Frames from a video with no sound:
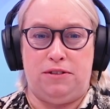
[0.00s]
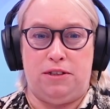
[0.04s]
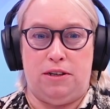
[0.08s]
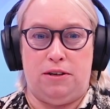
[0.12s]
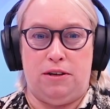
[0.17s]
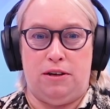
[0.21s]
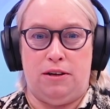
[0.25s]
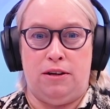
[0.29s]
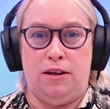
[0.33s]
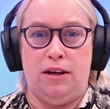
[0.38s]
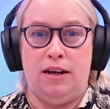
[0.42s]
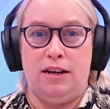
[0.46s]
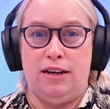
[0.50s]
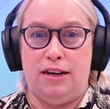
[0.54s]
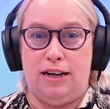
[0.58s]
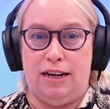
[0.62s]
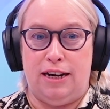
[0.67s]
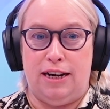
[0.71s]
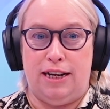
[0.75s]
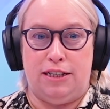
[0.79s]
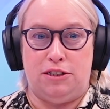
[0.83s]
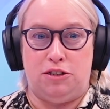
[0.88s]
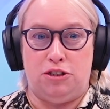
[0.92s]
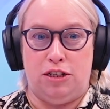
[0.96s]
to
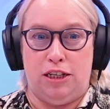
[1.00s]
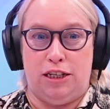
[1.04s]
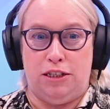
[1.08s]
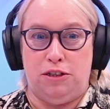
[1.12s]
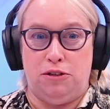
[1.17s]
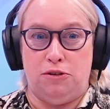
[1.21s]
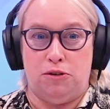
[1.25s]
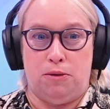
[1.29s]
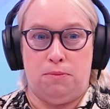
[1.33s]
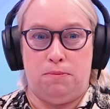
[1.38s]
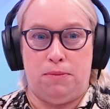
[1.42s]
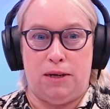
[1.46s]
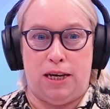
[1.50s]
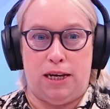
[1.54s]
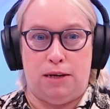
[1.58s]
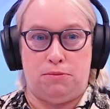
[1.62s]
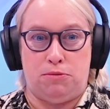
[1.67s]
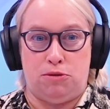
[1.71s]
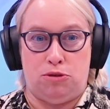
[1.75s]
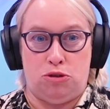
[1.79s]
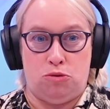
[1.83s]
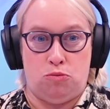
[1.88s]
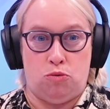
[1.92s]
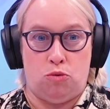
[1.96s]
literally not be
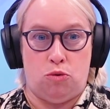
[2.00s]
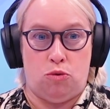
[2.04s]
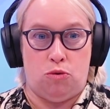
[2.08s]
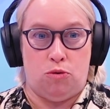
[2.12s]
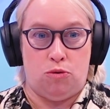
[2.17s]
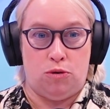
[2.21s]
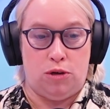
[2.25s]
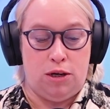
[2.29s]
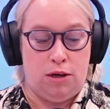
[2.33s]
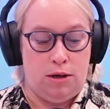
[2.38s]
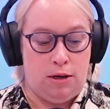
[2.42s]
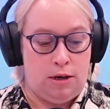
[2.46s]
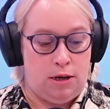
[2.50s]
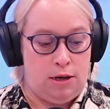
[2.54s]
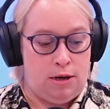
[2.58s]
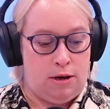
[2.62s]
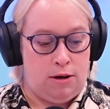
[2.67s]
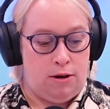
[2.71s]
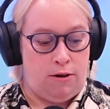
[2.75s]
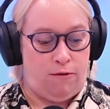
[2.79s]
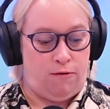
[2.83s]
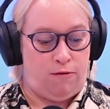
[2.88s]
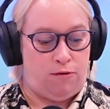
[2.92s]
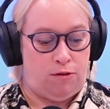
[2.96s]
able to walk
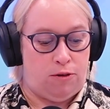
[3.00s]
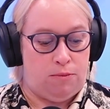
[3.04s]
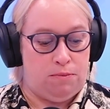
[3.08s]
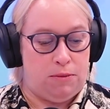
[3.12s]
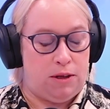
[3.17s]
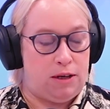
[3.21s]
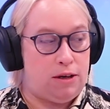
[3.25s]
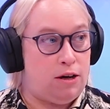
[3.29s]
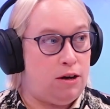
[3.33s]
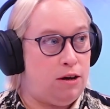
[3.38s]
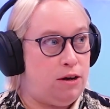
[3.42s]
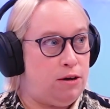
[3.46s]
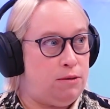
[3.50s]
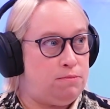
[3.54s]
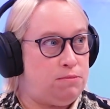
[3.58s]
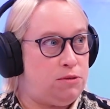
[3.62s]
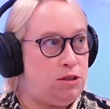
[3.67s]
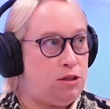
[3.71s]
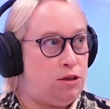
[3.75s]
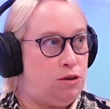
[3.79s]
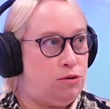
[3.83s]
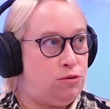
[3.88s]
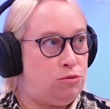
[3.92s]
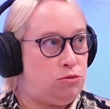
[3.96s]
from the curb
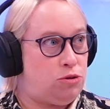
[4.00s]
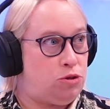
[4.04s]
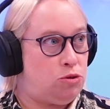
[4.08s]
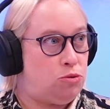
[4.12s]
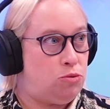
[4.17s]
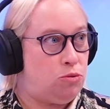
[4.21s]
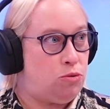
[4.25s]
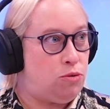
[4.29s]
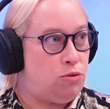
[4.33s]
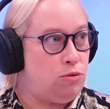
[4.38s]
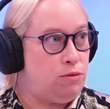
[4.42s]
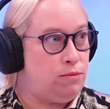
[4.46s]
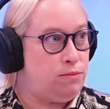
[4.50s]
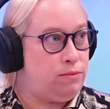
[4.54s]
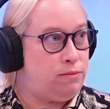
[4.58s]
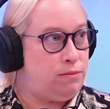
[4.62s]
to your door,